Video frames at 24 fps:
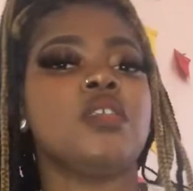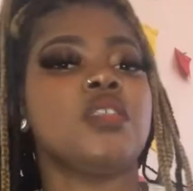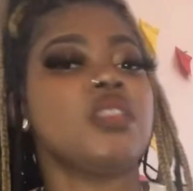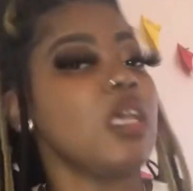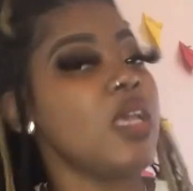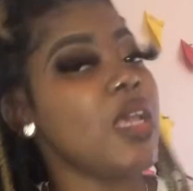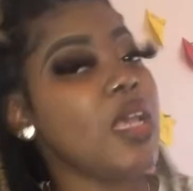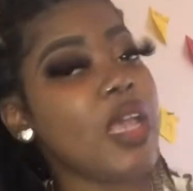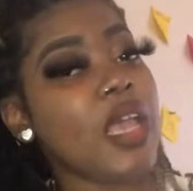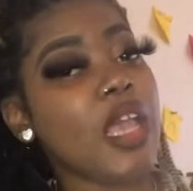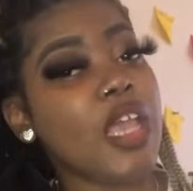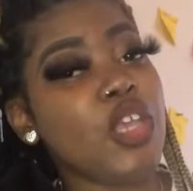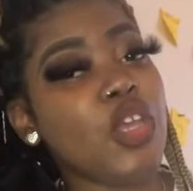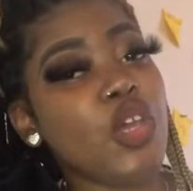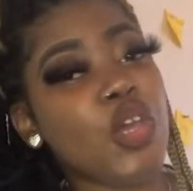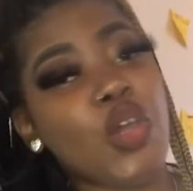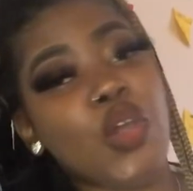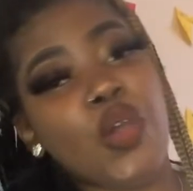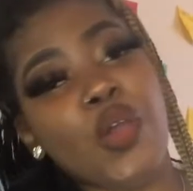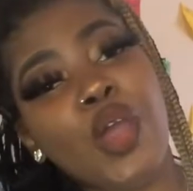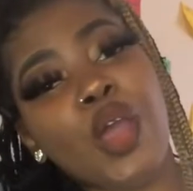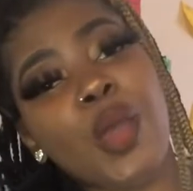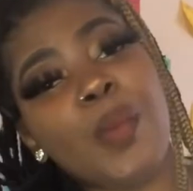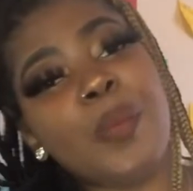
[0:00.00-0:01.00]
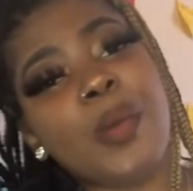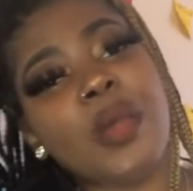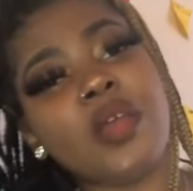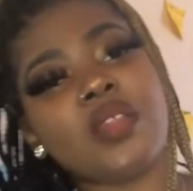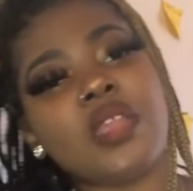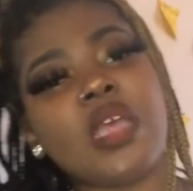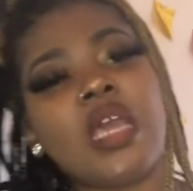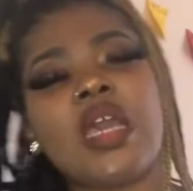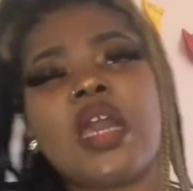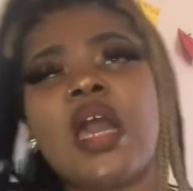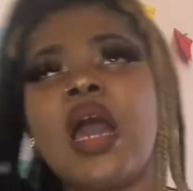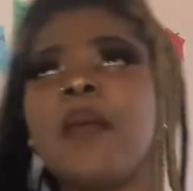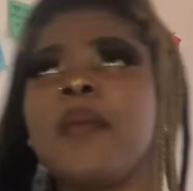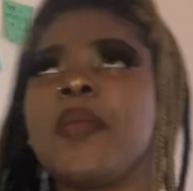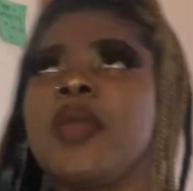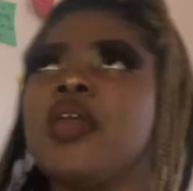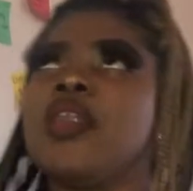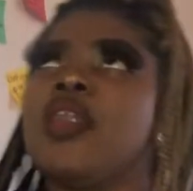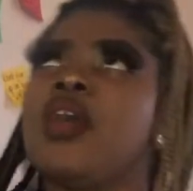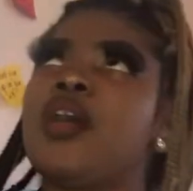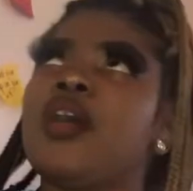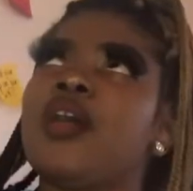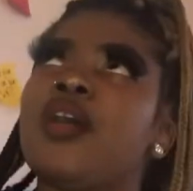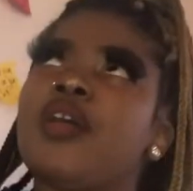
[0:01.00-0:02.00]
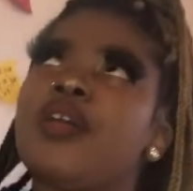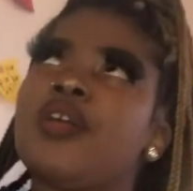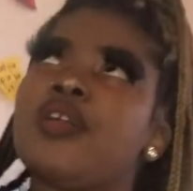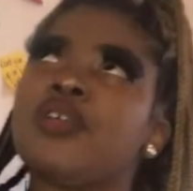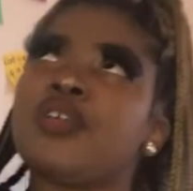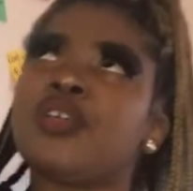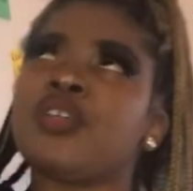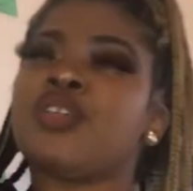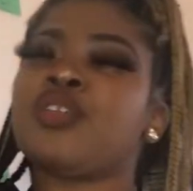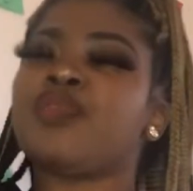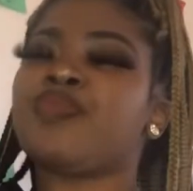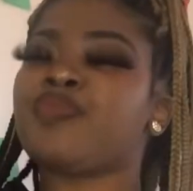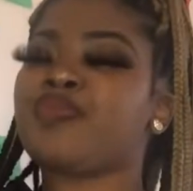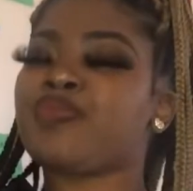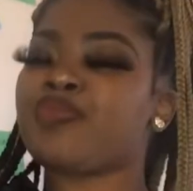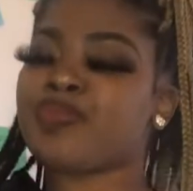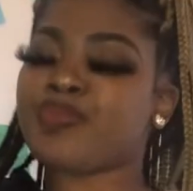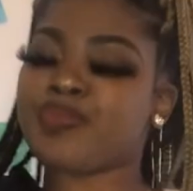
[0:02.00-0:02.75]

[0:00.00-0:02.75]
And your girl birthday coming up.